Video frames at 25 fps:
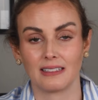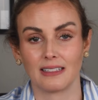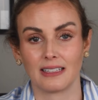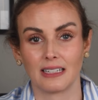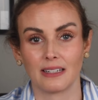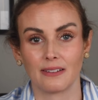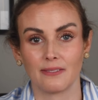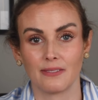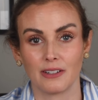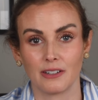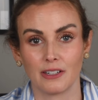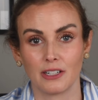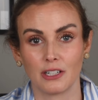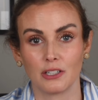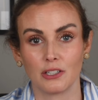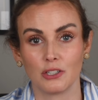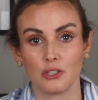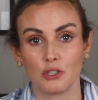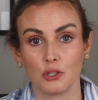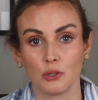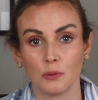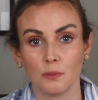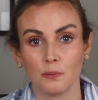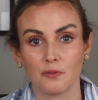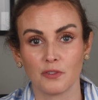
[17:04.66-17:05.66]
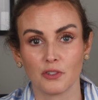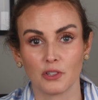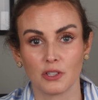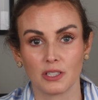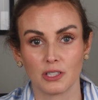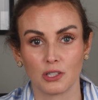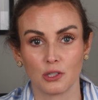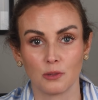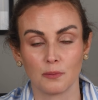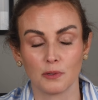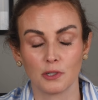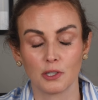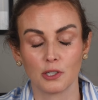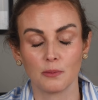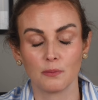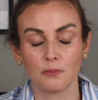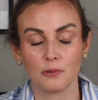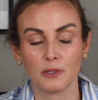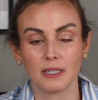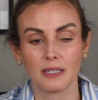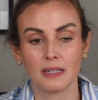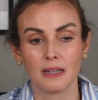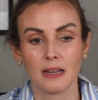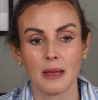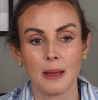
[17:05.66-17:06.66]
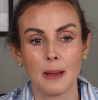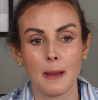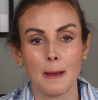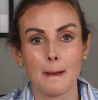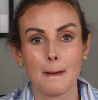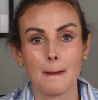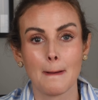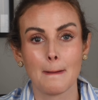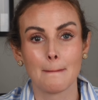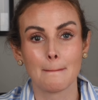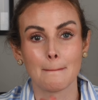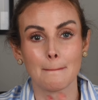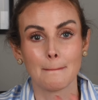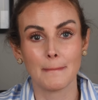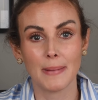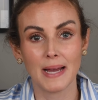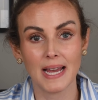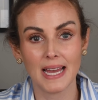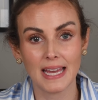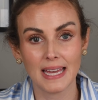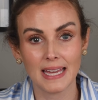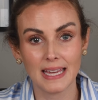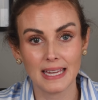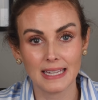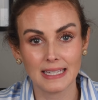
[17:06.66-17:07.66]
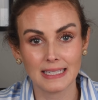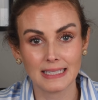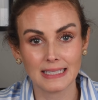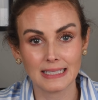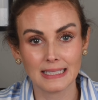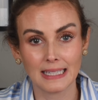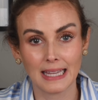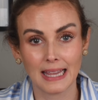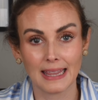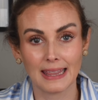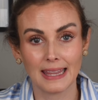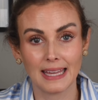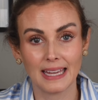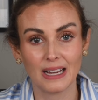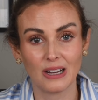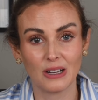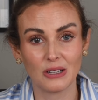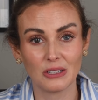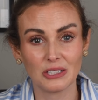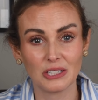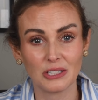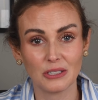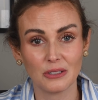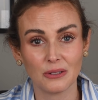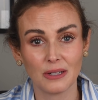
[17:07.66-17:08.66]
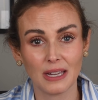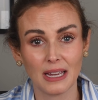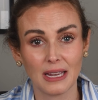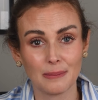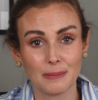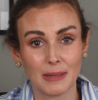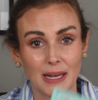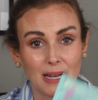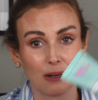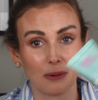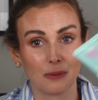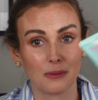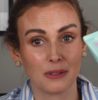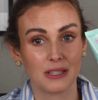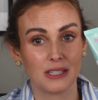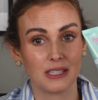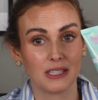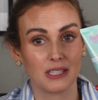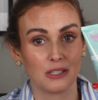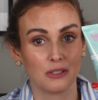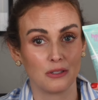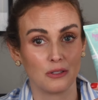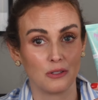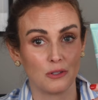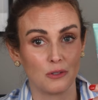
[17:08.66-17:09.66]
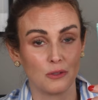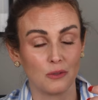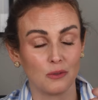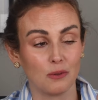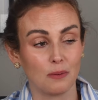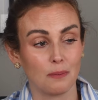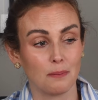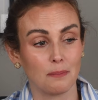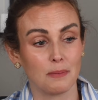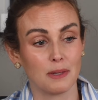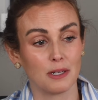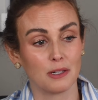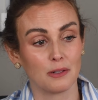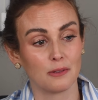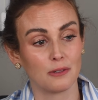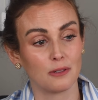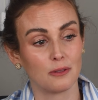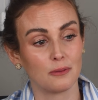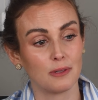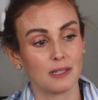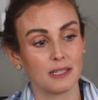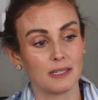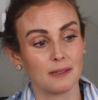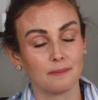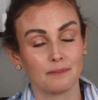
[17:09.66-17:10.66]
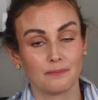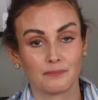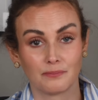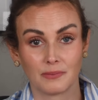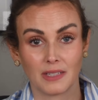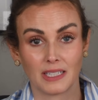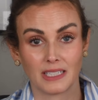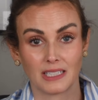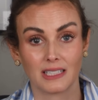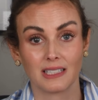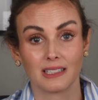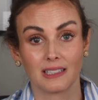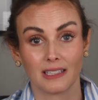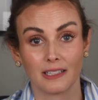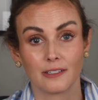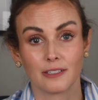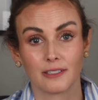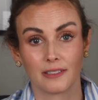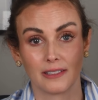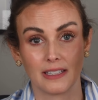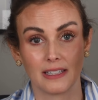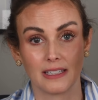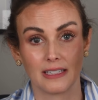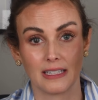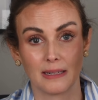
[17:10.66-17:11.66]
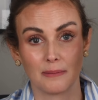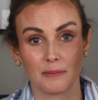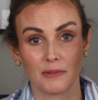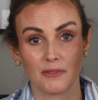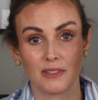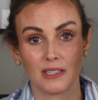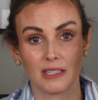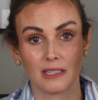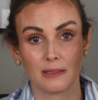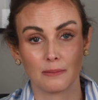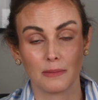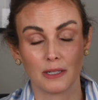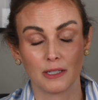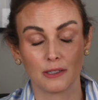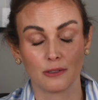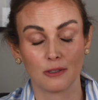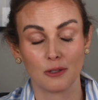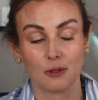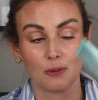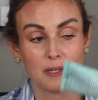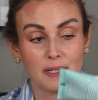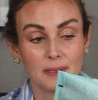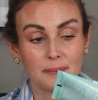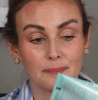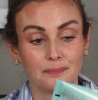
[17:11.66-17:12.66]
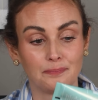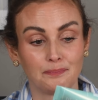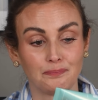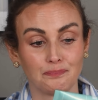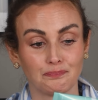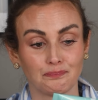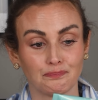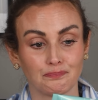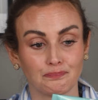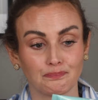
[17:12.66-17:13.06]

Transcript: like a very good dupe for the Supergoop one. But they also came out with this new mineral one. That's literally the name of it, the mineral one.